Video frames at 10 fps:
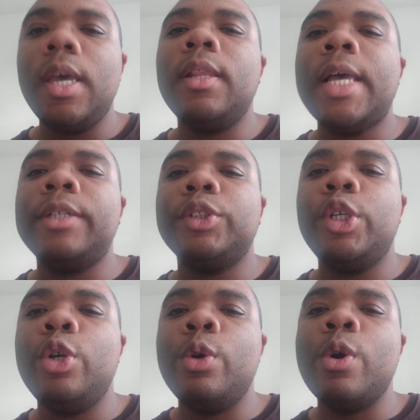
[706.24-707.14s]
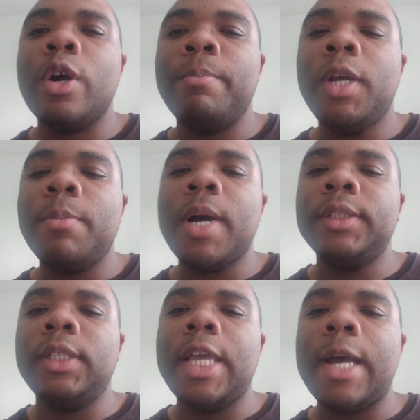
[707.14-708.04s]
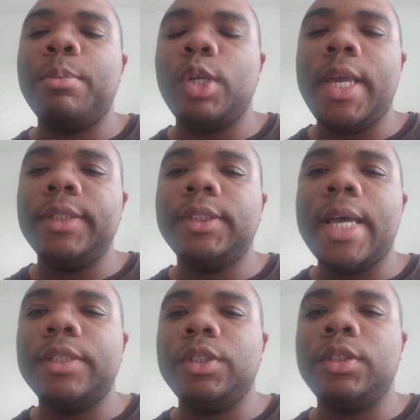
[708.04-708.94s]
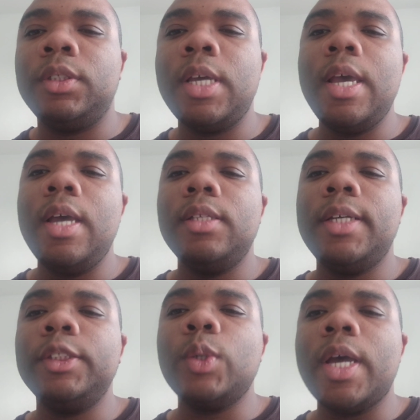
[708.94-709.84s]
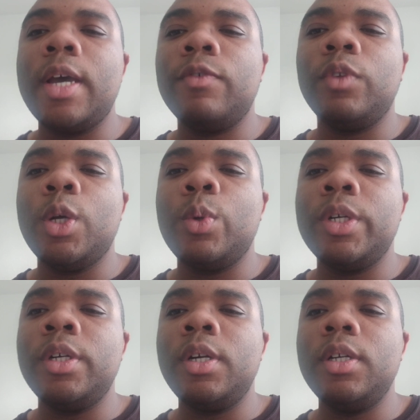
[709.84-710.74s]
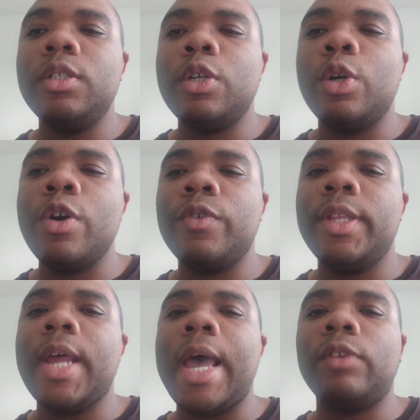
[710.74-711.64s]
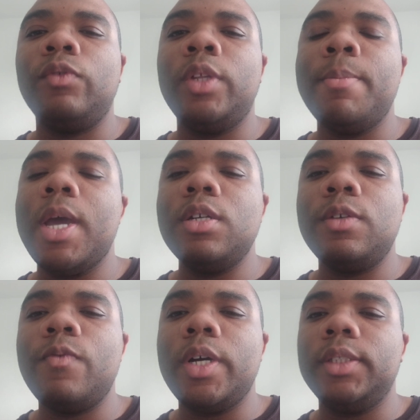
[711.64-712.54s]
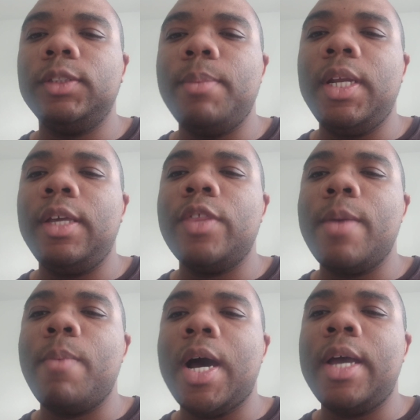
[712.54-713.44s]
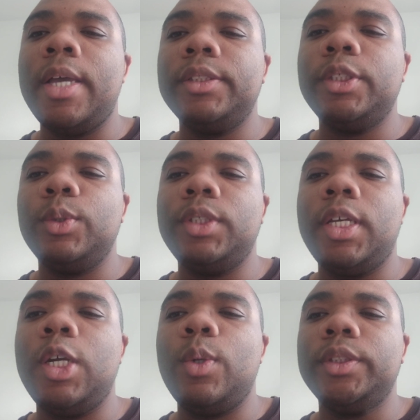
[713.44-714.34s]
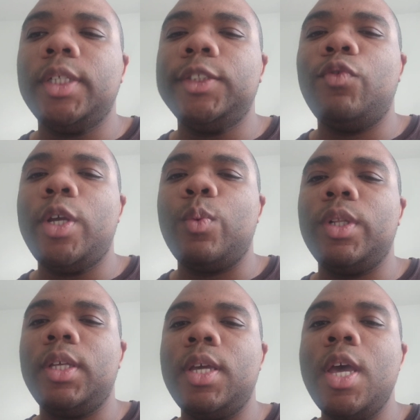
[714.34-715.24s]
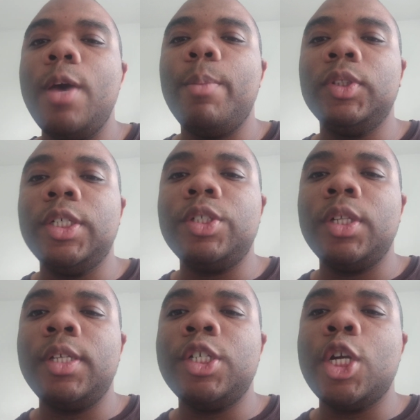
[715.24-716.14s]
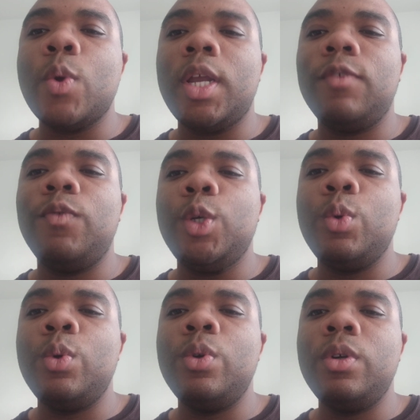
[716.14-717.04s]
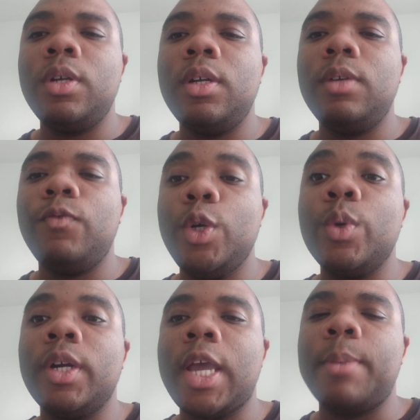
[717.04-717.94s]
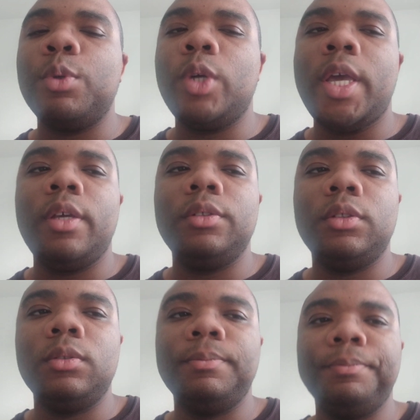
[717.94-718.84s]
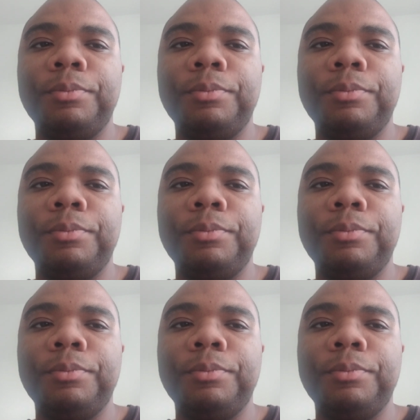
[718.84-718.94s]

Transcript: And lastly, you are minimizing capital gains taxes. Tend to have lower turnover than actively managed funds, meaning they buy and sell securities less frequently, potentially generating fewer capital gains.